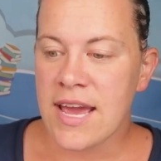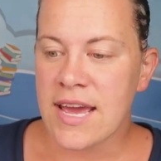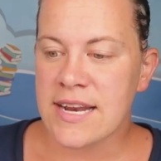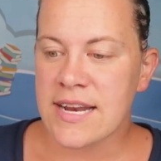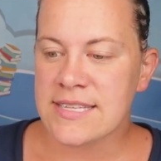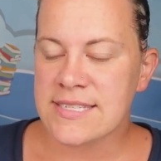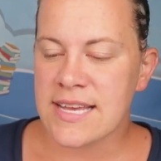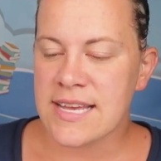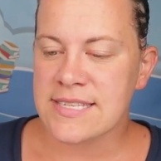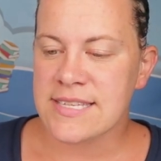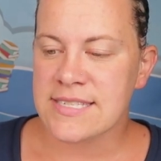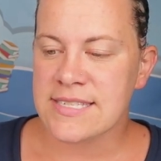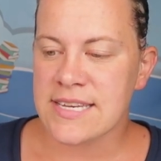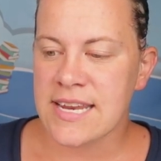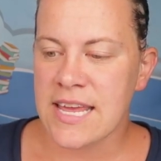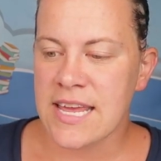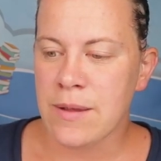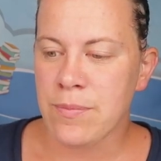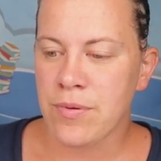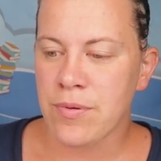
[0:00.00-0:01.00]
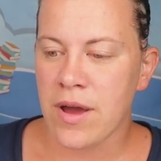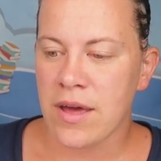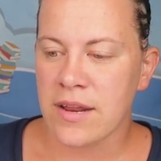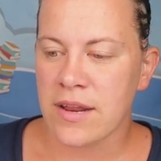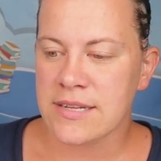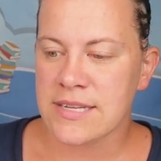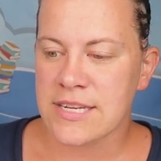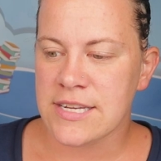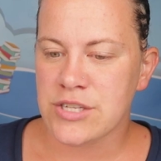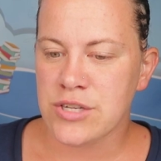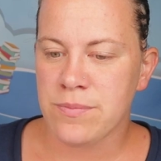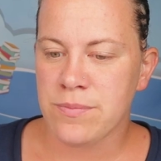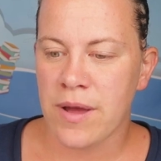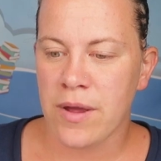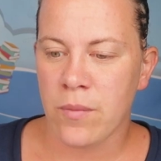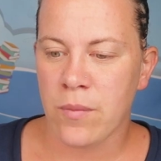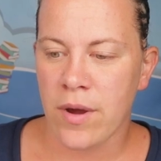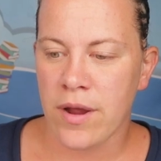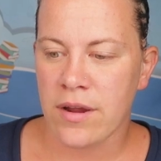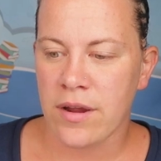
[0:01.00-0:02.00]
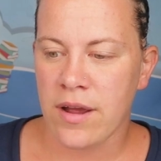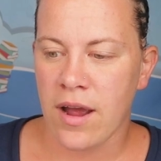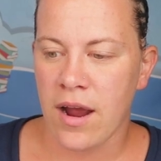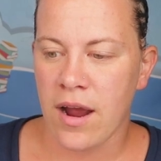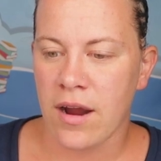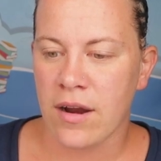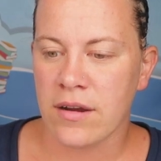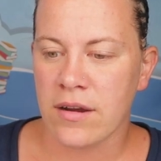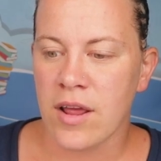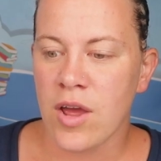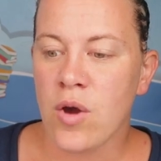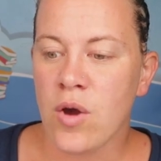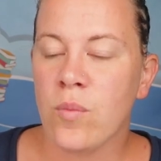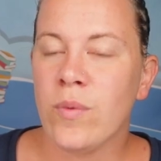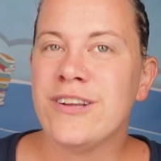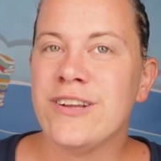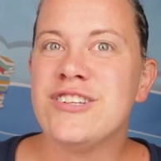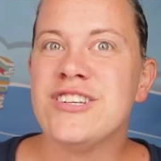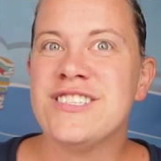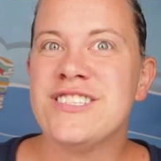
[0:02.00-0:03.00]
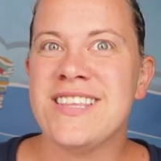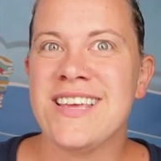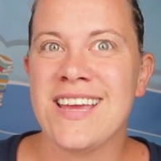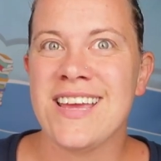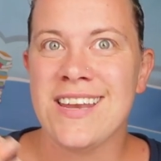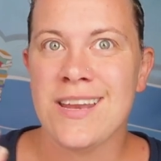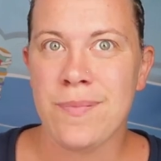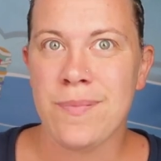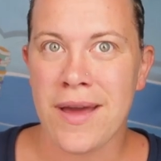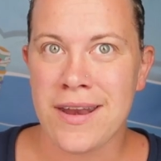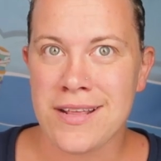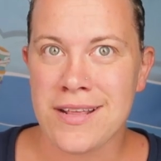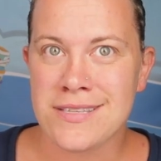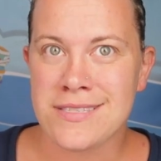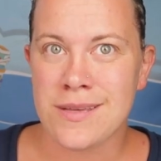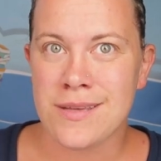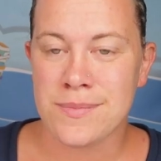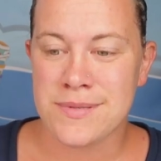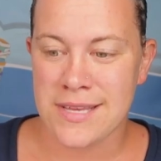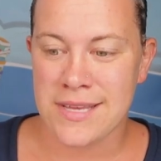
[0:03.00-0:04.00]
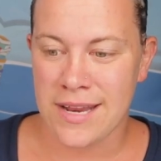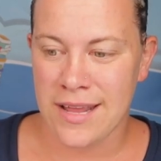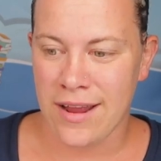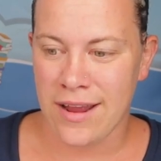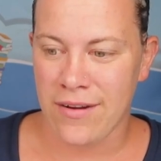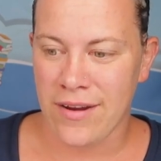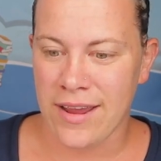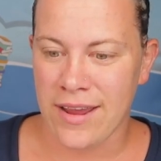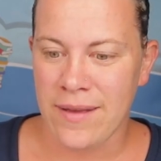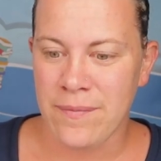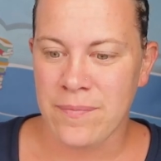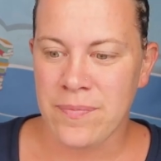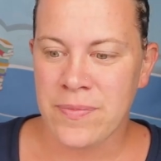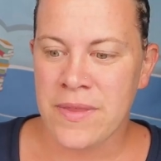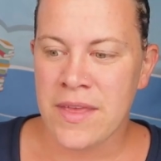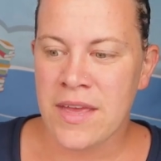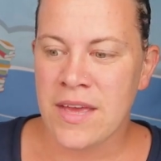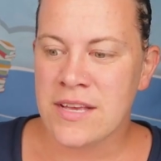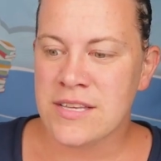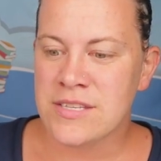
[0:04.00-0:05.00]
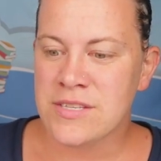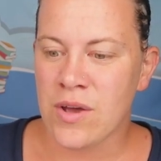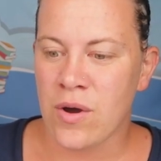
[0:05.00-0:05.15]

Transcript: And it says it's an e-product issued by Wirecard, which is the independent subsidiary.